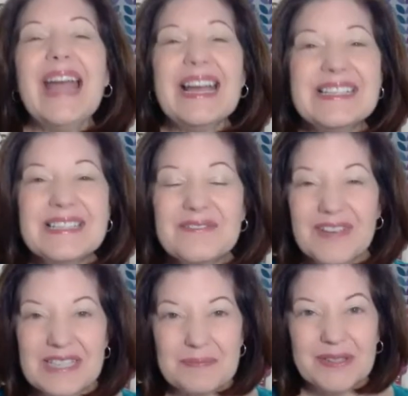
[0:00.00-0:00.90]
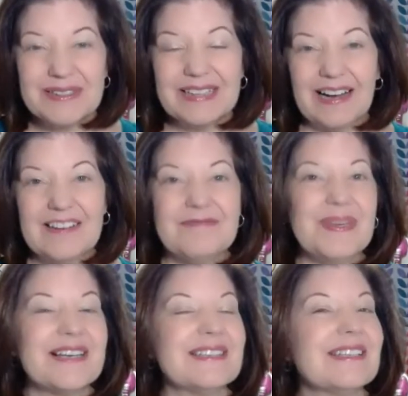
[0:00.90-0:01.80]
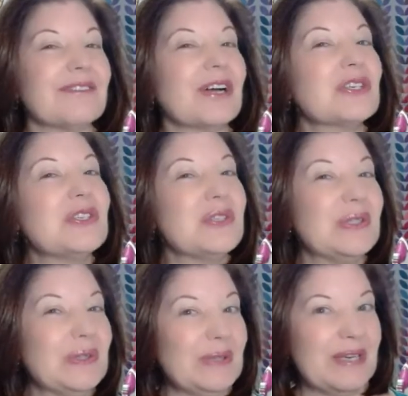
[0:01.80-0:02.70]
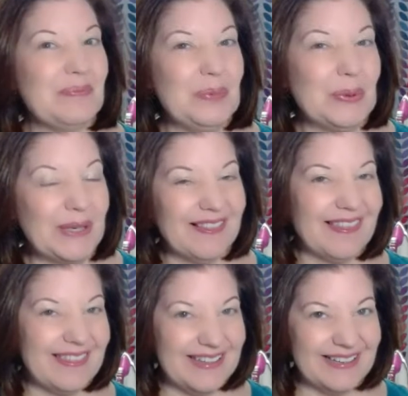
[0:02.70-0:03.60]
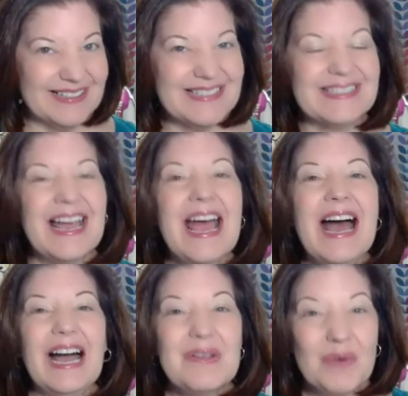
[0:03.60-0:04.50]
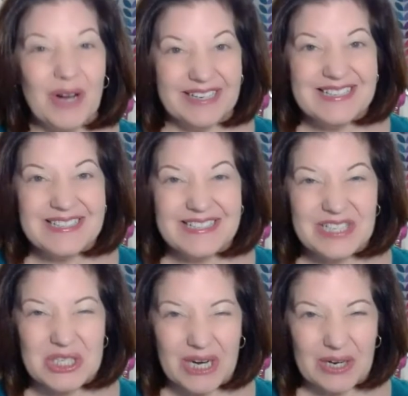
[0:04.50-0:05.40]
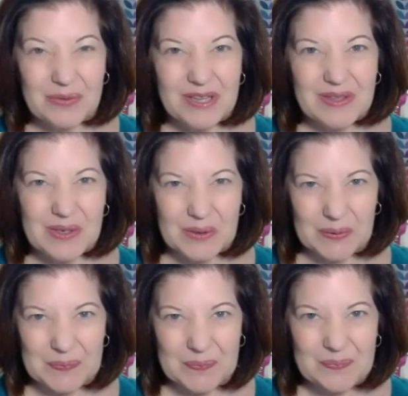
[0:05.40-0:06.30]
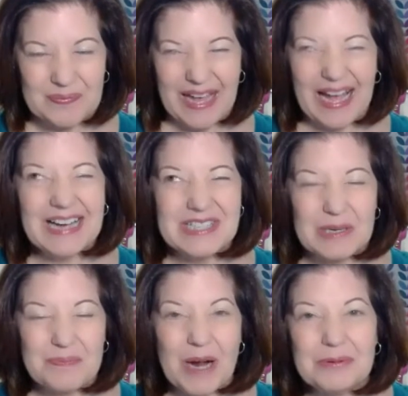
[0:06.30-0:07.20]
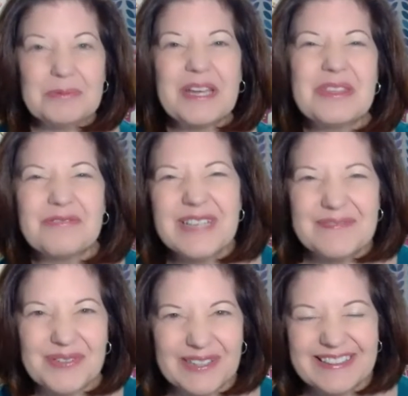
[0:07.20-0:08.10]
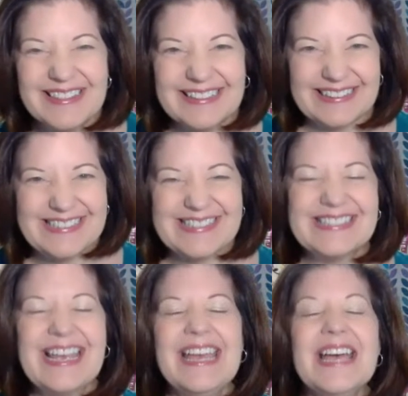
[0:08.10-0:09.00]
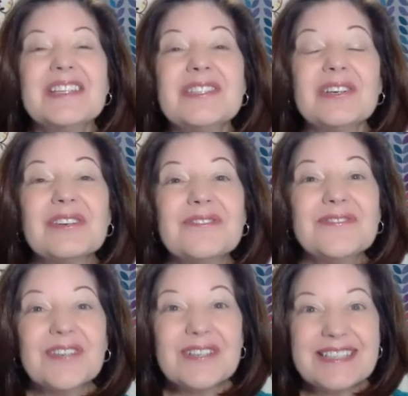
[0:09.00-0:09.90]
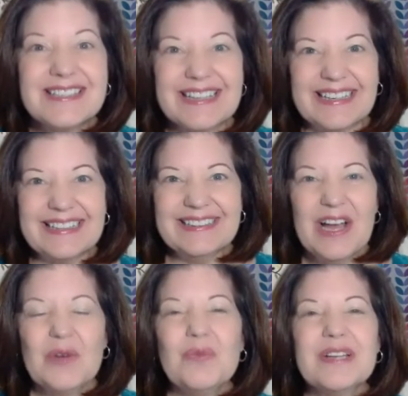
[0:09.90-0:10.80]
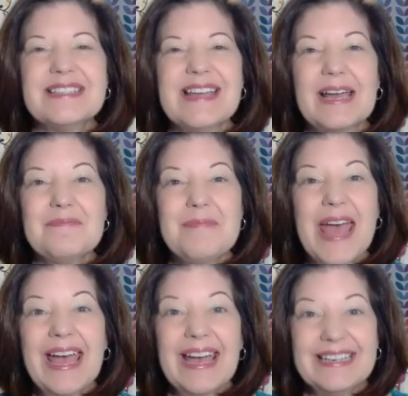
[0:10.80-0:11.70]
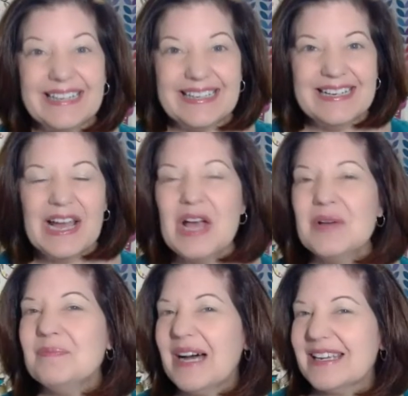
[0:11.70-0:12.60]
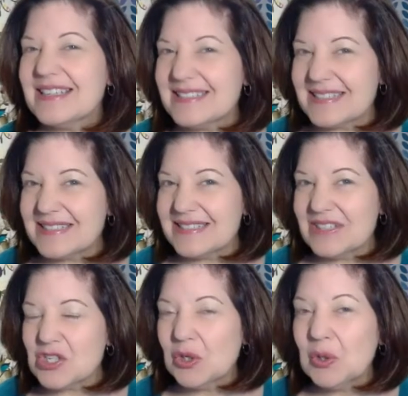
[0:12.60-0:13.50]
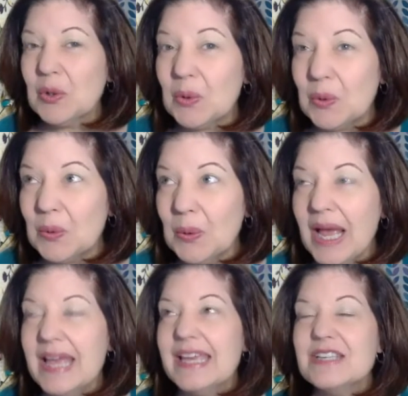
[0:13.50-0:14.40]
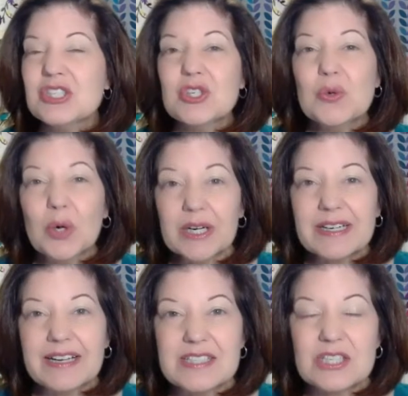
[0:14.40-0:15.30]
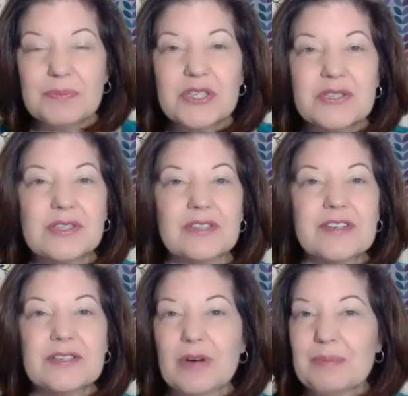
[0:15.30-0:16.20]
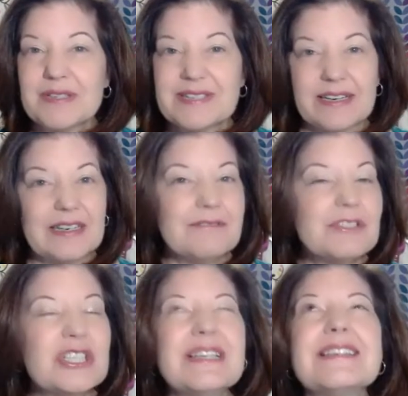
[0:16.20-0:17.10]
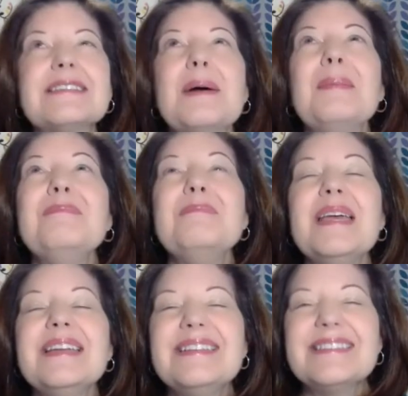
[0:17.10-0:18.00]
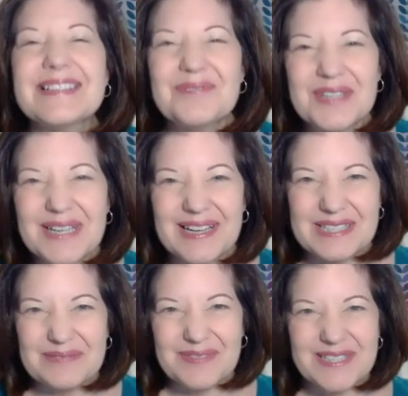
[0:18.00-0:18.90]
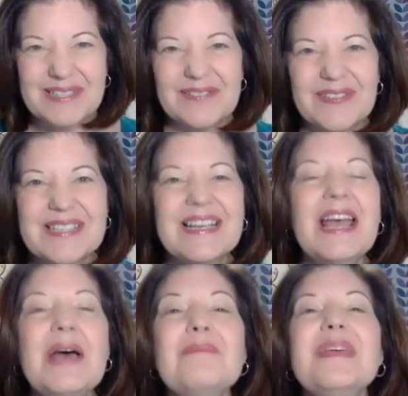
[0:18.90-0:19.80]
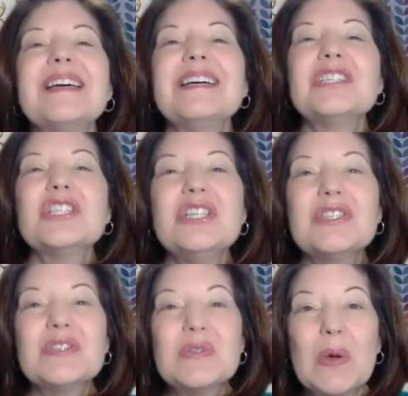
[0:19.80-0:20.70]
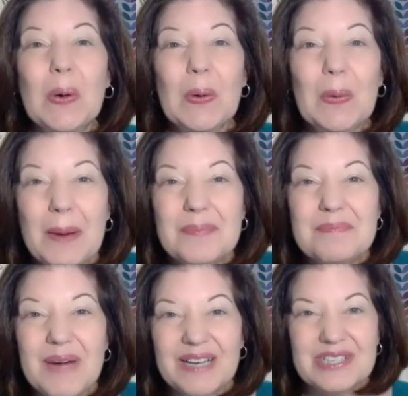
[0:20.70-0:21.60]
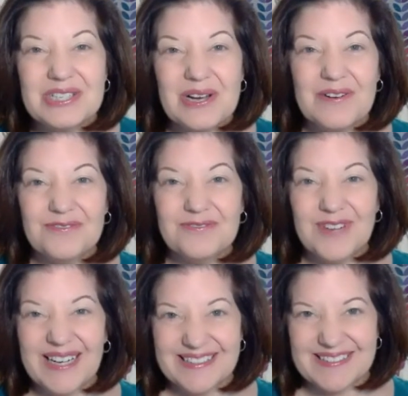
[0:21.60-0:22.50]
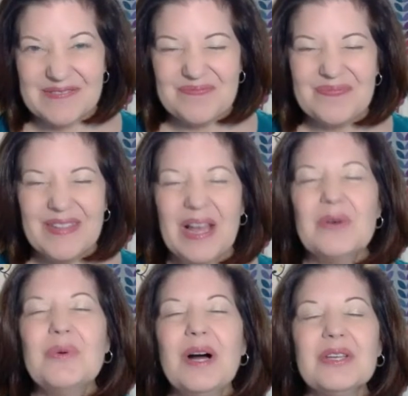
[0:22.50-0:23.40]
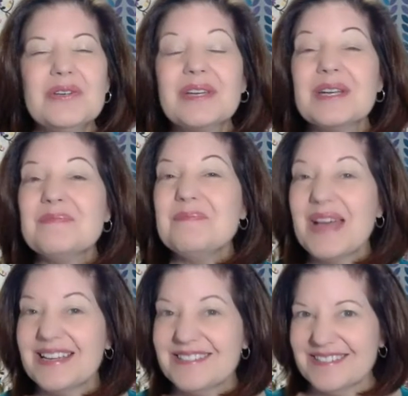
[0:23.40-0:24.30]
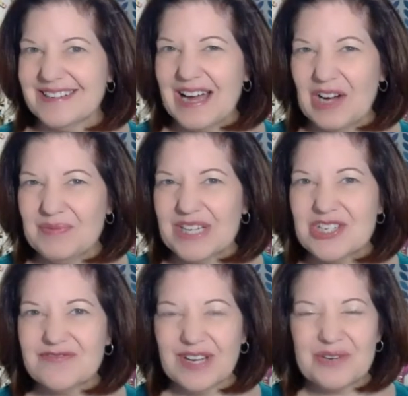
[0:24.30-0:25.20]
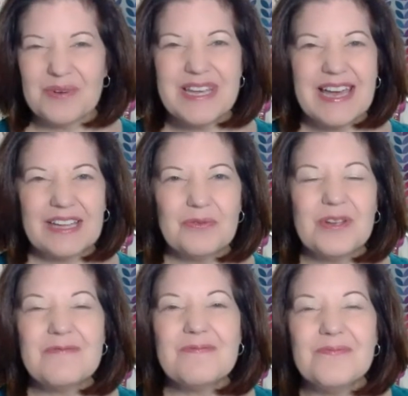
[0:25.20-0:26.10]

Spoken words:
I did a Facebook Live because there are two important things I wanted to share with you. Actually, probably three important things. So the first thing was that Penny, my assistant, who is your customer service representative. She is amazing with customer service because she's so much fun. Well, you can imagine how much fun we had with